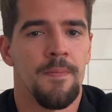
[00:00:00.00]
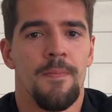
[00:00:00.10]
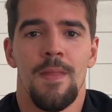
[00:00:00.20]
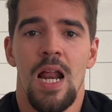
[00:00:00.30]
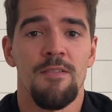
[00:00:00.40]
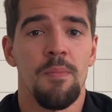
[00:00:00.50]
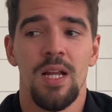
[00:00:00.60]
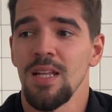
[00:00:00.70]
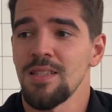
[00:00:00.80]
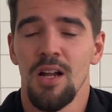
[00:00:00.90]
not everybody
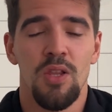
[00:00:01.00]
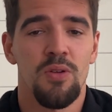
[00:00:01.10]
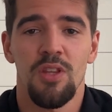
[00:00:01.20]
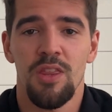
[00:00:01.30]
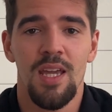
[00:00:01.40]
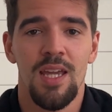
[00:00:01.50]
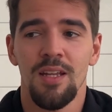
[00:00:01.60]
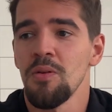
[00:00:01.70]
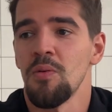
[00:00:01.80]
that downloads the thing